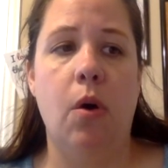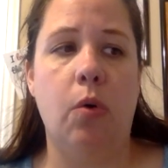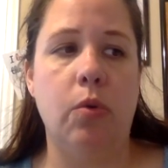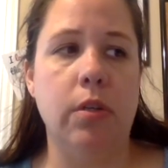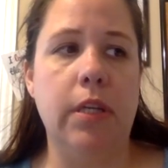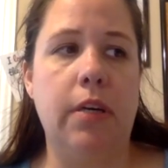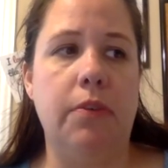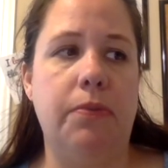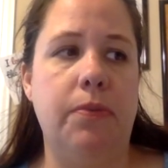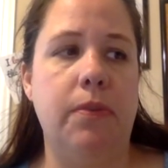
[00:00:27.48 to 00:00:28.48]
or an
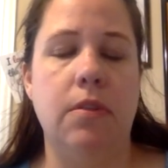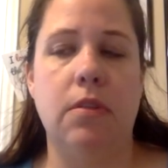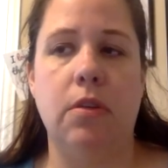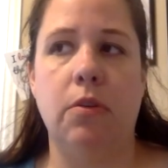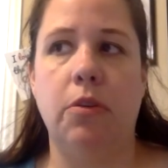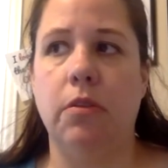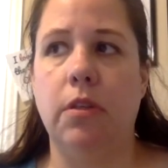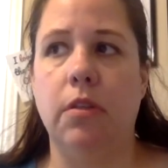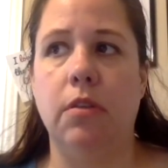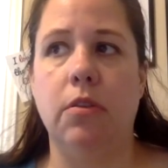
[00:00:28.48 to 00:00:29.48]
F. So you're
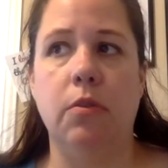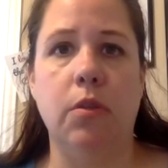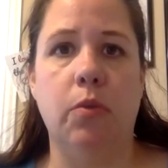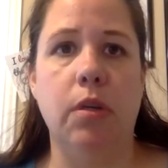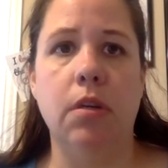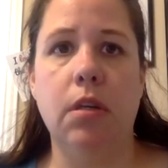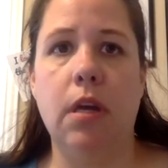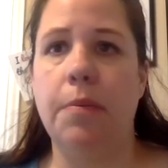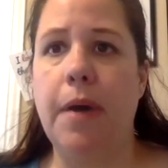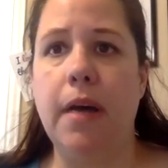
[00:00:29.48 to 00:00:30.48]
either doing the work
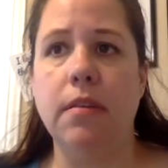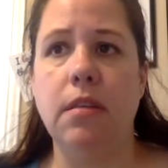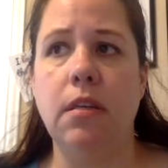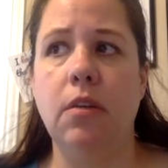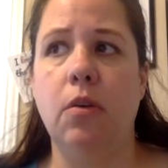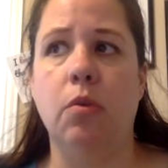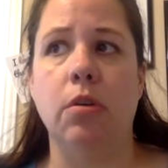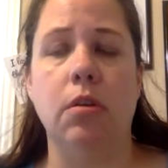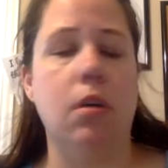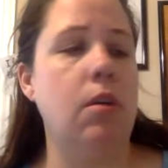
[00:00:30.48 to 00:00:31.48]
and passing, or
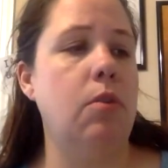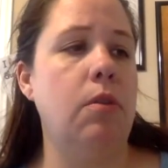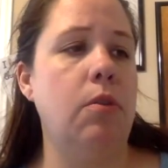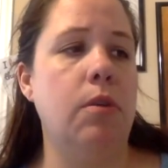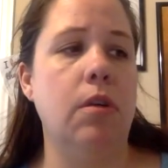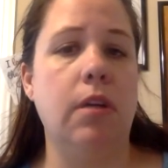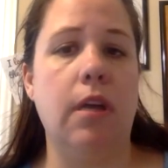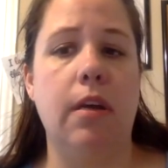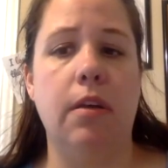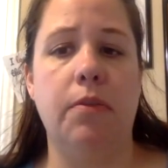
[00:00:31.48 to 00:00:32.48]
you're not doing the work
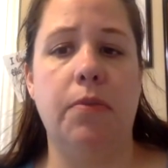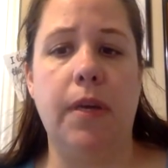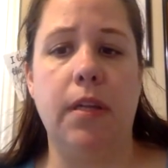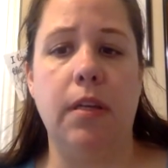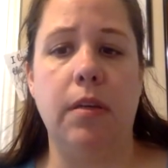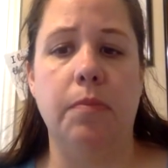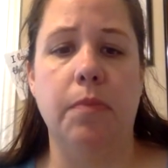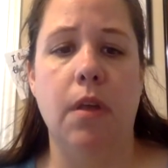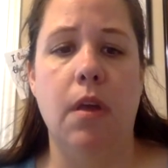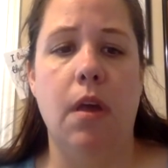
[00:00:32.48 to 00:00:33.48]
and failing.
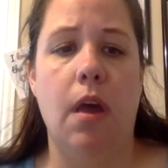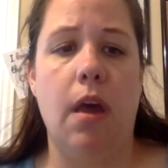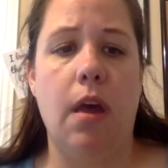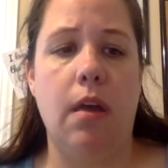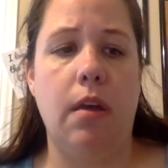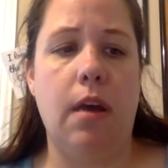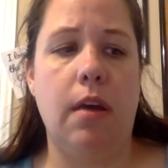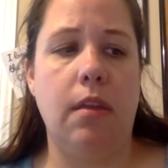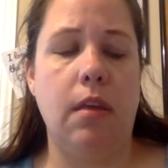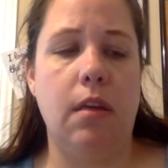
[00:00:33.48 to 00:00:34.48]
And
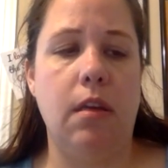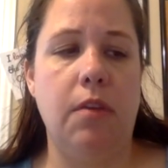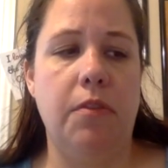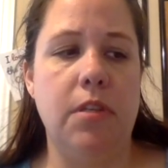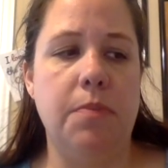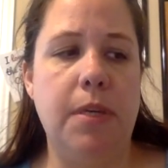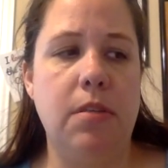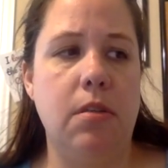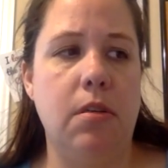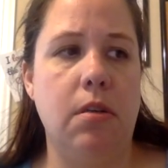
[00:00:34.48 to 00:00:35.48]
at the end of the
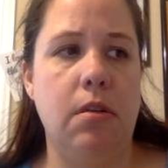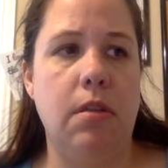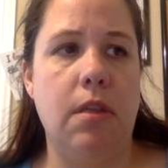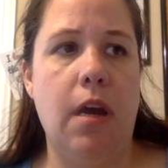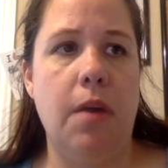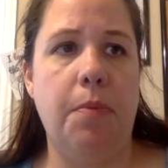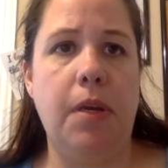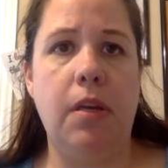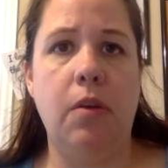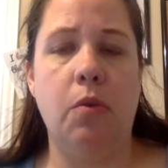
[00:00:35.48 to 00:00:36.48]
semester, that
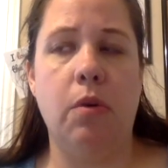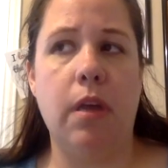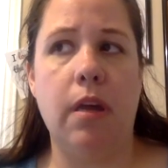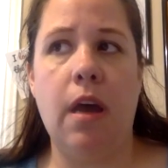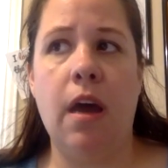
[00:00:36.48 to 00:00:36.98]
P or that